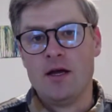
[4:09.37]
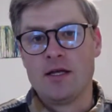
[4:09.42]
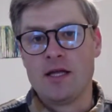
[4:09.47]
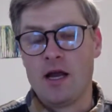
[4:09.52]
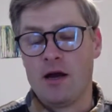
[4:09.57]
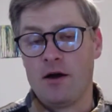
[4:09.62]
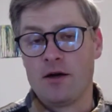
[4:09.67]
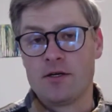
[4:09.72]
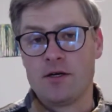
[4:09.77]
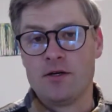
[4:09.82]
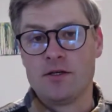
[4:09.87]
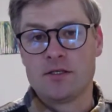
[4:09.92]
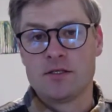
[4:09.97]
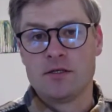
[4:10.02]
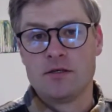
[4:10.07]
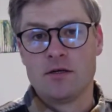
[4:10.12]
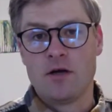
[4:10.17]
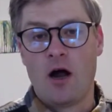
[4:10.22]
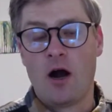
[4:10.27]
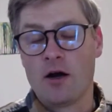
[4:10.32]

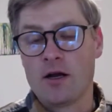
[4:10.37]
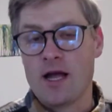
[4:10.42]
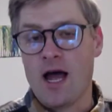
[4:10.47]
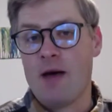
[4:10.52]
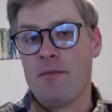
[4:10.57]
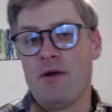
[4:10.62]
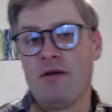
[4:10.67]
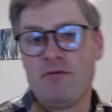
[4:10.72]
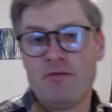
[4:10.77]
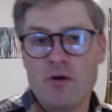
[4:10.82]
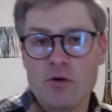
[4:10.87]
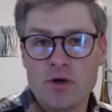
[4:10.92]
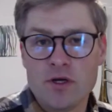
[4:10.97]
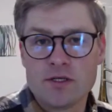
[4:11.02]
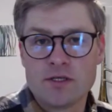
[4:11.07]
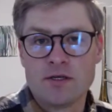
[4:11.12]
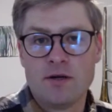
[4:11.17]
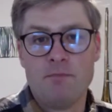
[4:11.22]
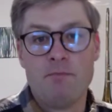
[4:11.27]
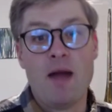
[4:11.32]
Characters are combat
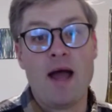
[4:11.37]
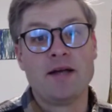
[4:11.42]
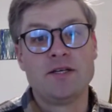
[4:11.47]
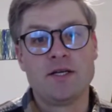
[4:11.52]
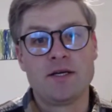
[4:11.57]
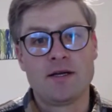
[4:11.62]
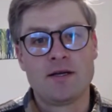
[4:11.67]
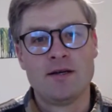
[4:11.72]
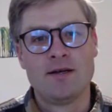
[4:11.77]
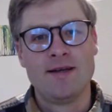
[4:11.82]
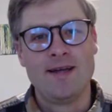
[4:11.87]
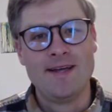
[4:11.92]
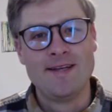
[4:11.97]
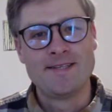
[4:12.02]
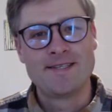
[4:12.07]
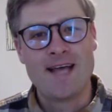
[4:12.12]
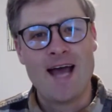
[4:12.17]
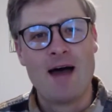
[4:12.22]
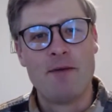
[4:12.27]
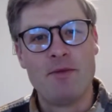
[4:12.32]
focused. Magic
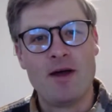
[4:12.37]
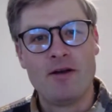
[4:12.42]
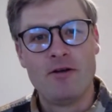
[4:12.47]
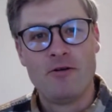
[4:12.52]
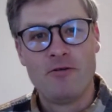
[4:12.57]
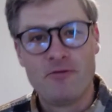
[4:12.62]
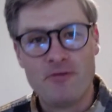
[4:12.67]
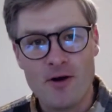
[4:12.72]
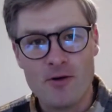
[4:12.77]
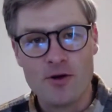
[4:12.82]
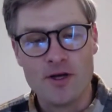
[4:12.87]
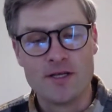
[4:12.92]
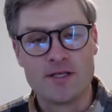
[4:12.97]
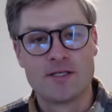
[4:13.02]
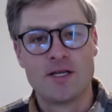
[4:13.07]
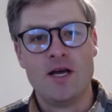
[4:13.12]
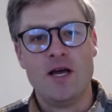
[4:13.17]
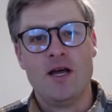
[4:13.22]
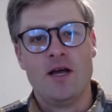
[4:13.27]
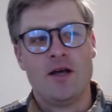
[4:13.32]
is combat
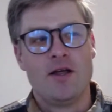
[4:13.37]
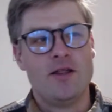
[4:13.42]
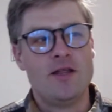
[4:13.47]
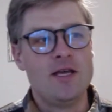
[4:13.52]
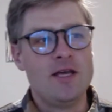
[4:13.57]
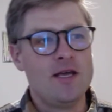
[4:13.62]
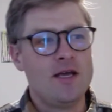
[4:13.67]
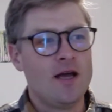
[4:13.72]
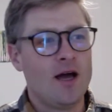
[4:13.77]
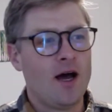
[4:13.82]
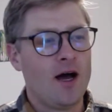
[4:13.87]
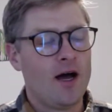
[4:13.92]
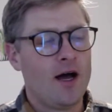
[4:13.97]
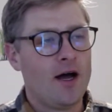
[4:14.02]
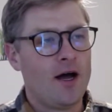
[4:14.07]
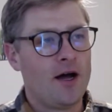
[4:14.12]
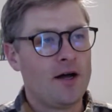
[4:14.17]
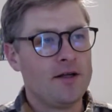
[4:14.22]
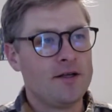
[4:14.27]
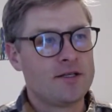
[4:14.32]
focused.
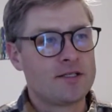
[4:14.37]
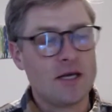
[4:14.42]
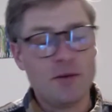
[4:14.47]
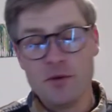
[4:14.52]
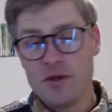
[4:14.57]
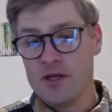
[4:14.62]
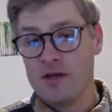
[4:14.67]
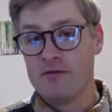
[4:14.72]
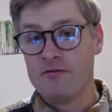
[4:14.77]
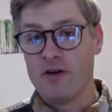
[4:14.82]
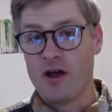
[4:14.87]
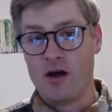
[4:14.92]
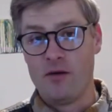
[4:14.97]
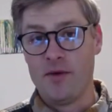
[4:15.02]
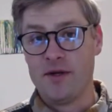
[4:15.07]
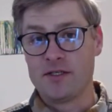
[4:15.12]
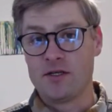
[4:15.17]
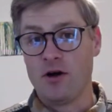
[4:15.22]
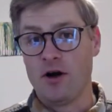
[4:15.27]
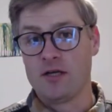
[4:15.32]
Some of the
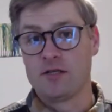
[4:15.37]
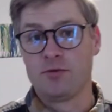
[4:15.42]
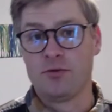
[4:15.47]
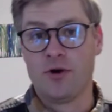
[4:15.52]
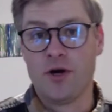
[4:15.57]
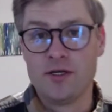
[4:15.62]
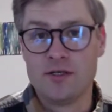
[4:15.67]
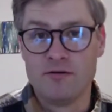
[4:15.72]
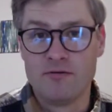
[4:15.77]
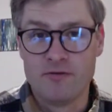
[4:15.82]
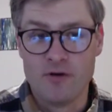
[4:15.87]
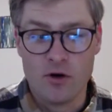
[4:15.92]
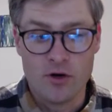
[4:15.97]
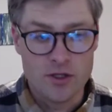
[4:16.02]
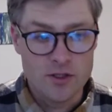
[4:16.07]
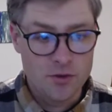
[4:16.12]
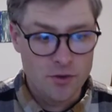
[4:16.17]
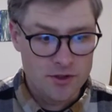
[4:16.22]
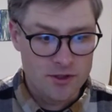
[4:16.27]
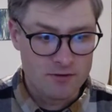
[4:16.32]
environments are exploration
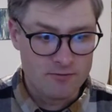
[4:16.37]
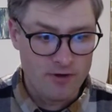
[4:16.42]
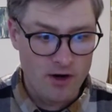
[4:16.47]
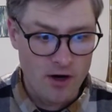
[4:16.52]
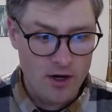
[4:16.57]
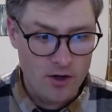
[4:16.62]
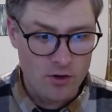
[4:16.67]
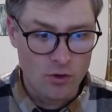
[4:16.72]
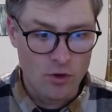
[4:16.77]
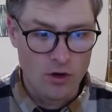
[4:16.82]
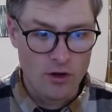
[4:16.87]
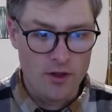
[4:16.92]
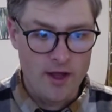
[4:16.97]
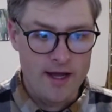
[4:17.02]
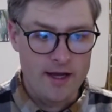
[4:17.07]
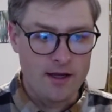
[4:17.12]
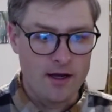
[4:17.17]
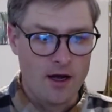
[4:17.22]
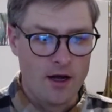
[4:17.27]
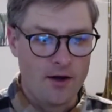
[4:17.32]
focused, which is very cool.
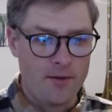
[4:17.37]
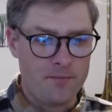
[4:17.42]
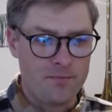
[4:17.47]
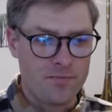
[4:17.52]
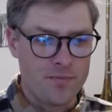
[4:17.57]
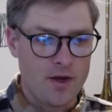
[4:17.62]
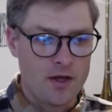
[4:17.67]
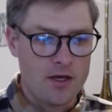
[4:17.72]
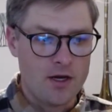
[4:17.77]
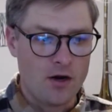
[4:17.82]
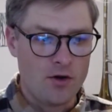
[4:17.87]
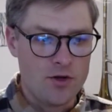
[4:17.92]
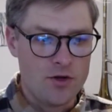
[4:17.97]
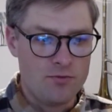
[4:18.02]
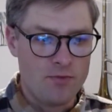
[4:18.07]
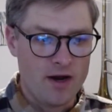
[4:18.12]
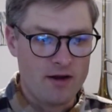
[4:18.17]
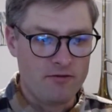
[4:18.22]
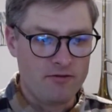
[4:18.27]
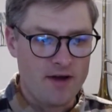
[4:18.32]
Like, you
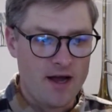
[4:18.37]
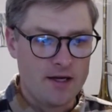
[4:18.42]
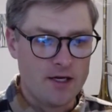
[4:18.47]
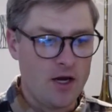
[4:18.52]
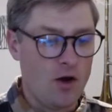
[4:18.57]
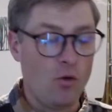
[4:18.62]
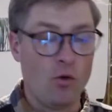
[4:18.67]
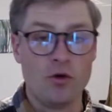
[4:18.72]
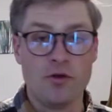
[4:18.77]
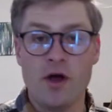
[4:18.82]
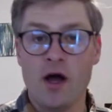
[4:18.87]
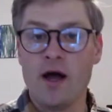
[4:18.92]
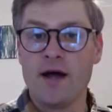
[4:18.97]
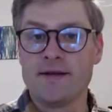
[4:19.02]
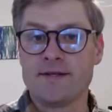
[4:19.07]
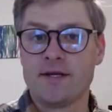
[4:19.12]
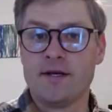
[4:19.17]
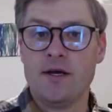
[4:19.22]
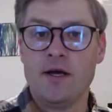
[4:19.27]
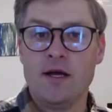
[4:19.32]
might find an old
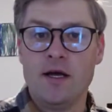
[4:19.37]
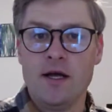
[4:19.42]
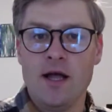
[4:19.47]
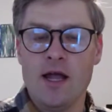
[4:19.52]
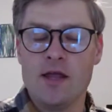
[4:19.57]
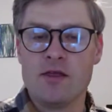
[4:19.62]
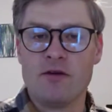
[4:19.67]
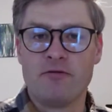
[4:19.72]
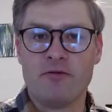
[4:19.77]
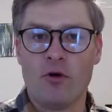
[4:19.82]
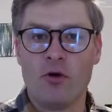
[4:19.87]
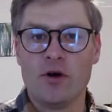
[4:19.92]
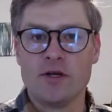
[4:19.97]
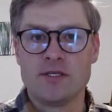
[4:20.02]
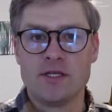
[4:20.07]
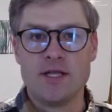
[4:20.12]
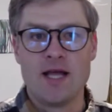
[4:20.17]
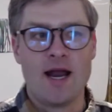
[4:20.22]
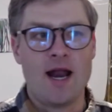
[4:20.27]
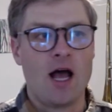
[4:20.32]
hut in the
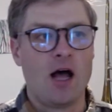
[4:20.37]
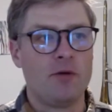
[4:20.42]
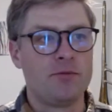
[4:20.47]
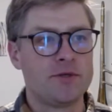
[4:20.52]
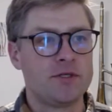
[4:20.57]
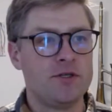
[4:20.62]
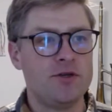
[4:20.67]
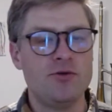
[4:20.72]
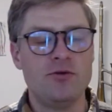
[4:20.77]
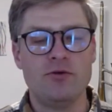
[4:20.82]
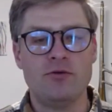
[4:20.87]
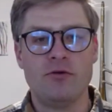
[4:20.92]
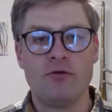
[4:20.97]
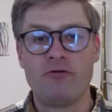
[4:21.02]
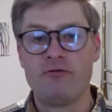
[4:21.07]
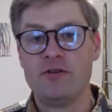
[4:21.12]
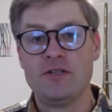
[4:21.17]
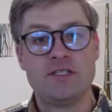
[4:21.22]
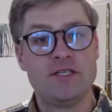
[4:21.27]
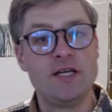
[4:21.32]
forest, and that helps you
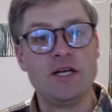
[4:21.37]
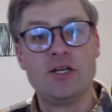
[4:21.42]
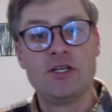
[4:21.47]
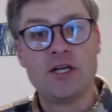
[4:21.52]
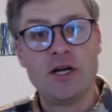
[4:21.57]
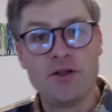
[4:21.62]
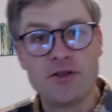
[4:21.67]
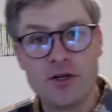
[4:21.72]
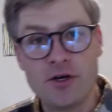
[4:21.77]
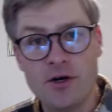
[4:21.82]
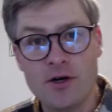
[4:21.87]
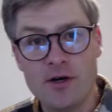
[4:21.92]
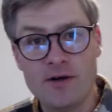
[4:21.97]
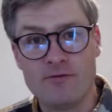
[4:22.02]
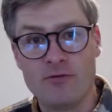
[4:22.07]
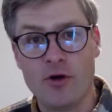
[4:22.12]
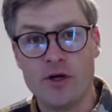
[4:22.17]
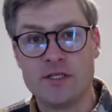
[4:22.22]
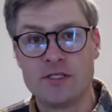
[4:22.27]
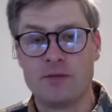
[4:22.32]
seek shelter and
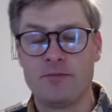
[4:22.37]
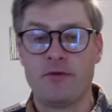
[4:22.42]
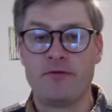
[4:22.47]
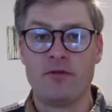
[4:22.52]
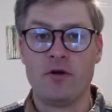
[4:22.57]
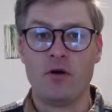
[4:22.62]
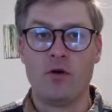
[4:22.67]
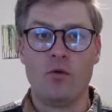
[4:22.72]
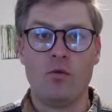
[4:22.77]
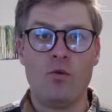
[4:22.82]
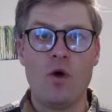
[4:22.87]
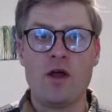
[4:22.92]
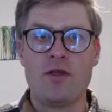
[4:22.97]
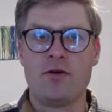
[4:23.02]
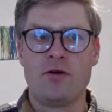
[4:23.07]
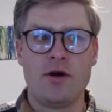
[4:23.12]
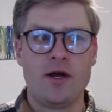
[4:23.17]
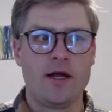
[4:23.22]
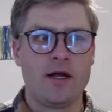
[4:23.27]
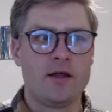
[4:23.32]
avoid some of the
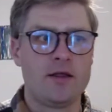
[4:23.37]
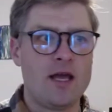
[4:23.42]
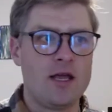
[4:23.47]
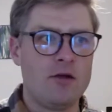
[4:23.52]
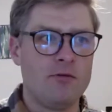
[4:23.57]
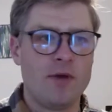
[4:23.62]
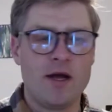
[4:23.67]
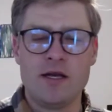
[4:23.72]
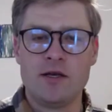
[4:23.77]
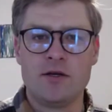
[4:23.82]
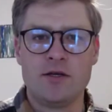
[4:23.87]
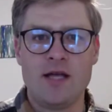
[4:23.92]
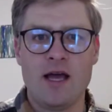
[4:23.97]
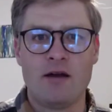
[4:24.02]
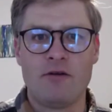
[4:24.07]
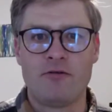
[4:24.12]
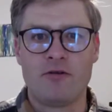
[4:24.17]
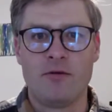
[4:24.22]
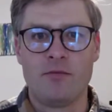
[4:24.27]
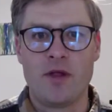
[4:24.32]
weathering that you might
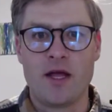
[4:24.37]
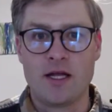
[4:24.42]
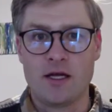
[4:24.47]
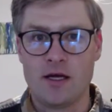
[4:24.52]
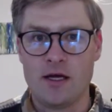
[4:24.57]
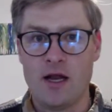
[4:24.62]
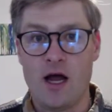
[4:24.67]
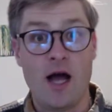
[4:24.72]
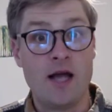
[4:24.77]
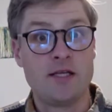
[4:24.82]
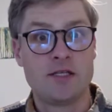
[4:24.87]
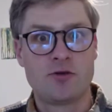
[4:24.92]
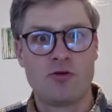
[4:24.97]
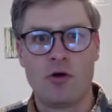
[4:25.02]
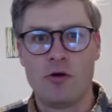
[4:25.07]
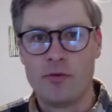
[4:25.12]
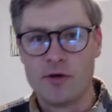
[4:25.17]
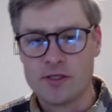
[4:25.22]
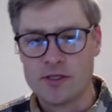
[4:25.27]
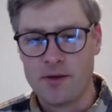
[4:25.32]
get from like an ice
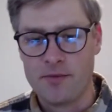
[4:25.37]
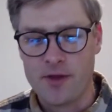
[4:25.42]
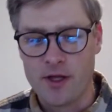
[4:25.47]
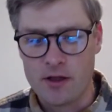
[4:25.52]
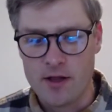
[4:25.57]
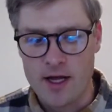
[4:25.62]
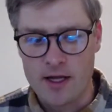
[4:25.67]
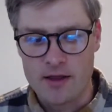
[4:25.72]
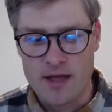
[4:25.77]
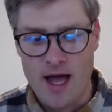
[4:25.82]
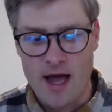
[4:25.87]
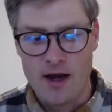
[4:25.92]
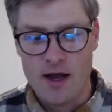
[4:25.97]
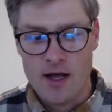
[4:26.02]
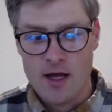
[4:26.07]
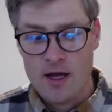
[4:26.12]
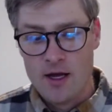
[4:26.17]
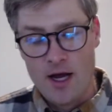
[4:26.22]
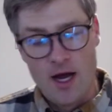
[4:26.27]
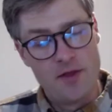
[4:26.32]
storm or something like that.
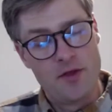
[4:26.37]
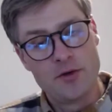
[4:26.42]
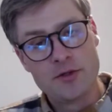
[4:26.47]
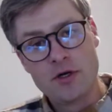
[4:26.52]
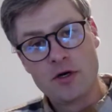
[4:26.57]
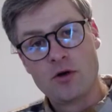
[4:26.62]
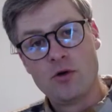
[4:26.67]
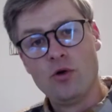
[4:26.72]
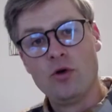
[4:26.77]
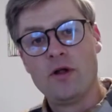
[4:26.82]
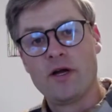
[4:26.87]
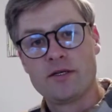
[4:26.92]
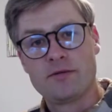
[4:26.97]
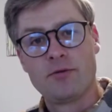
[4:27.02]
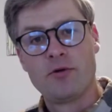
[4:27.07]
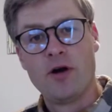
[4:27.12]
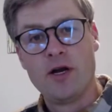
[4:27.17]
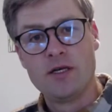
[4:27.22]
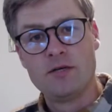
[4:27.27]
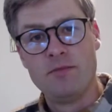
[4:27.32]
And those are cool
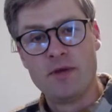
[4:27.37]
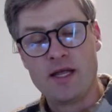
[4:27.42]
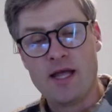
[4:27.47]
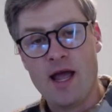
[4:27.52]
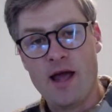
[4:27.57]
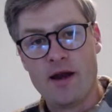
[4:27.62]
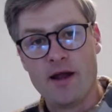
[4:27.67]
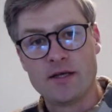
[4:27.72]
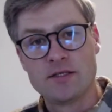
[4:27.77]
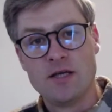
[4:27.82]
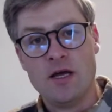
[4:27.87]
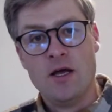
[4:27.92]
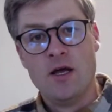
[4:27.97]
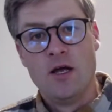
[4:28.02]
exploration mechanics,